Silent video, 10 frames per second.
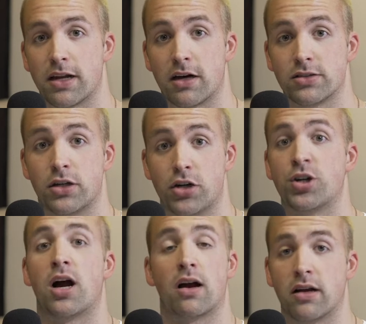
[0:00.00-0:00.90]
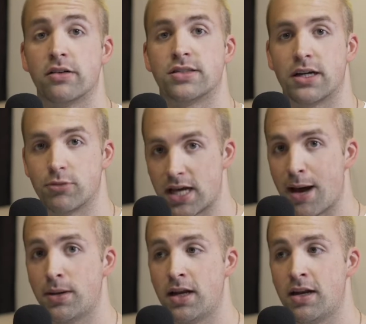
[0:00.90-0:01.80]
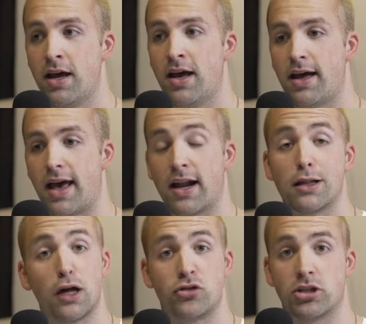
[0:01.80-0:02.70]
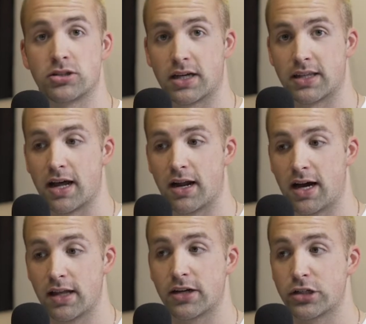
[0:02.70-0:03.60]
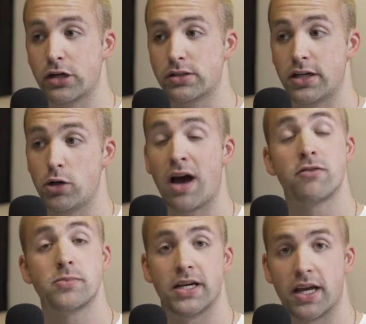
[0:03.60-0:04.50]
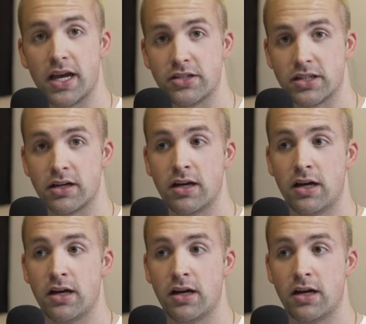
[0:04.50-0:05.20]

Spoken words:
else, you're not going to understand what's happening. And I love shows like that. I like shows that you have to be engaged in.